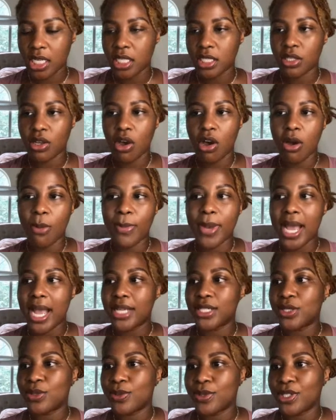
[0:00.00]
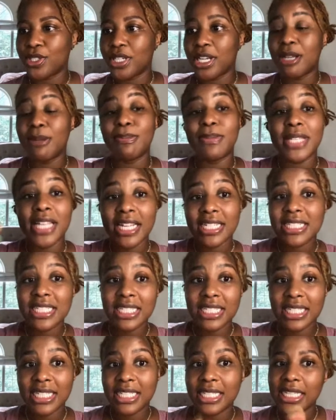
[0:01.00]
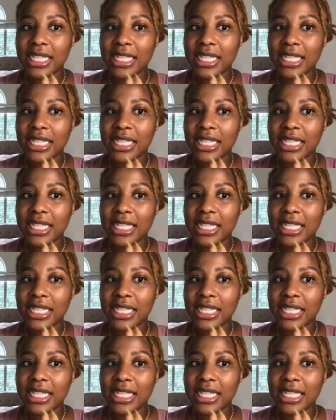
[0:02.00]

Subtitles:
it's called password complexity.